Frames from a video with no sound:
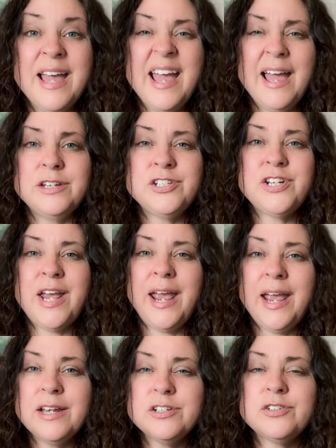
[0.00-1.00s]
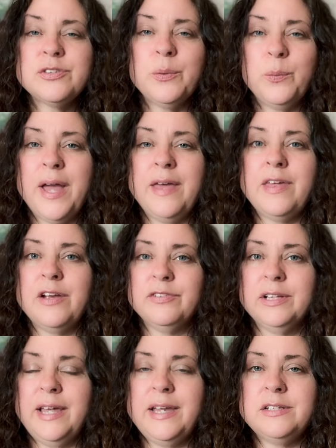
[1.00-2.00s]
and change the way they
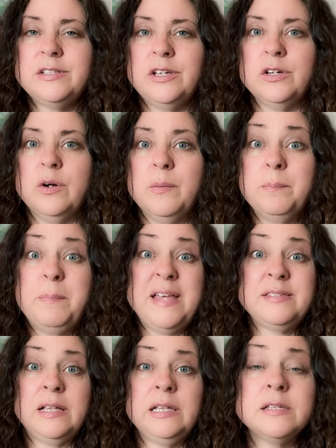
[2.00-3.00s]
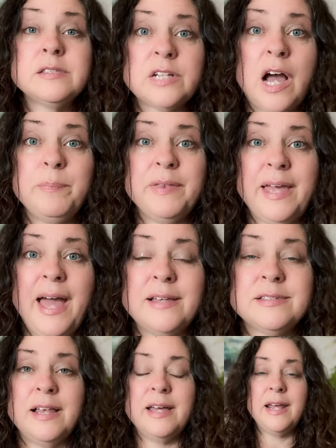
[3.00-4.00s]
relate to you. Basically, stop the
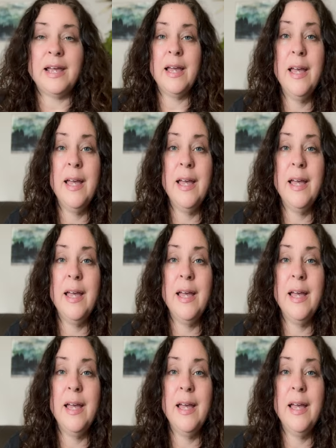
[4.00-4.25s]
gaslighting.